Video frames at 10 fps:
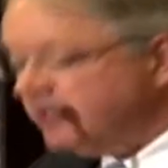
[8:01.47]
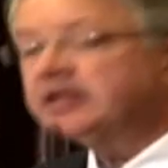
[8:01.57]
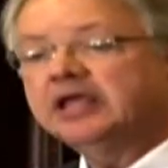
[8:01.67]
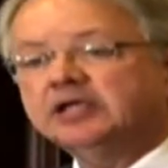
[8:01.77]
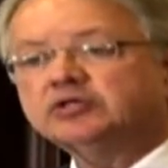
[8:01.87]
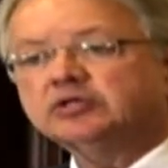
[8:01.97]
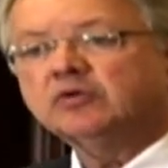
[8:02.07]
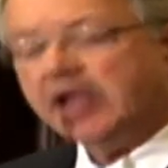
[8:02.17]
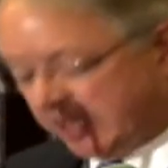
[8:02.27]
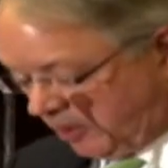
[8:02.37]
the
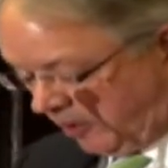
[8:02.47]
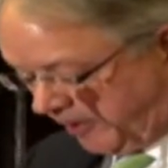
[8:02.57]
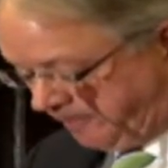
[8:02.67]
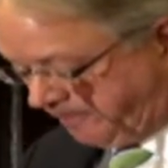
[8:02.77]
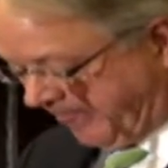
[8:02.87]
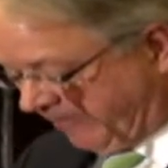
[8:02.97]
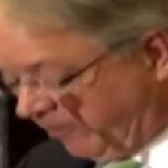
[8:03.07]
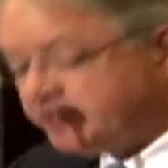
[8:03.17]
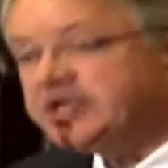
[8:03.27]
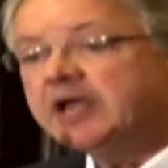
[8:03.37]
issue head-on.
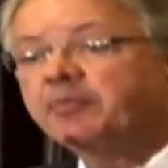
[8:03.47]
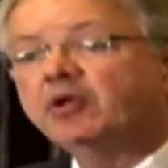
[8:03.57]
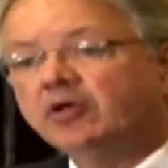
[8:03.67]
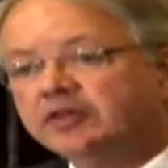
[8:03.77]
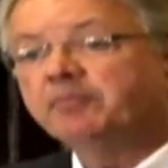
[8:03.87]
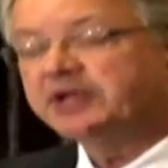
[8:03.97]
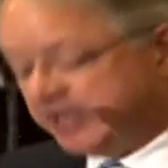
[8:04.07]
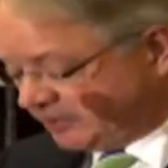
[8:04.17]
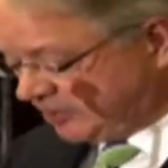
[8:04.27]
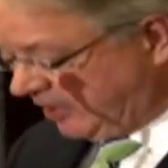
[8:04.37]
For example, on the
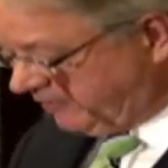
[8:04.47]
peninsula of